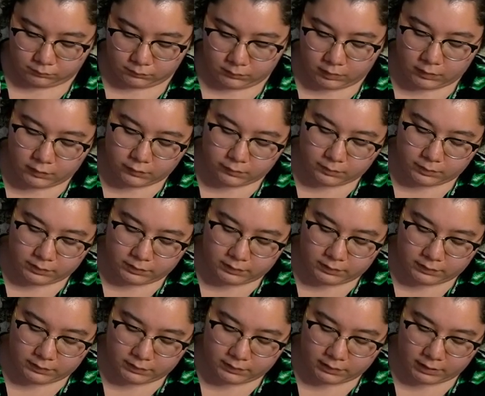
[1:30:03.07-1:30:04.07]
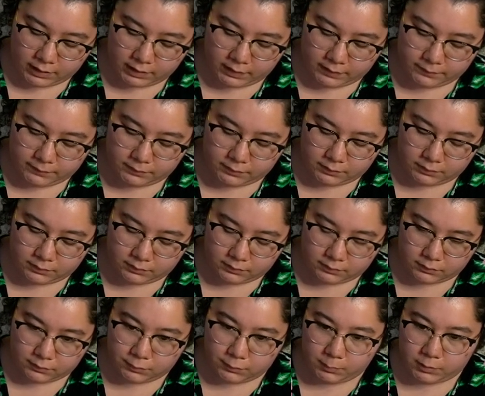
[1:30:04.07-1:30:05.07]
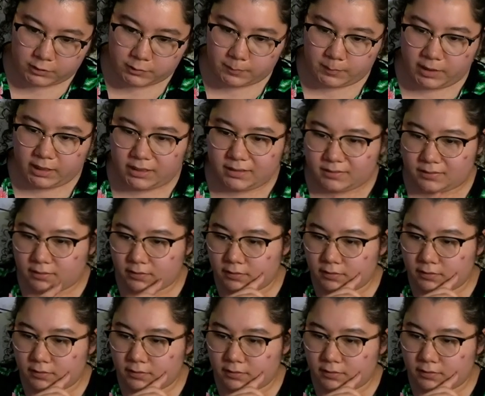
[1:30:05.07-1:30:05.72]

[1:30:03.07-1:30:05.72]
This one doesn't have too much paint.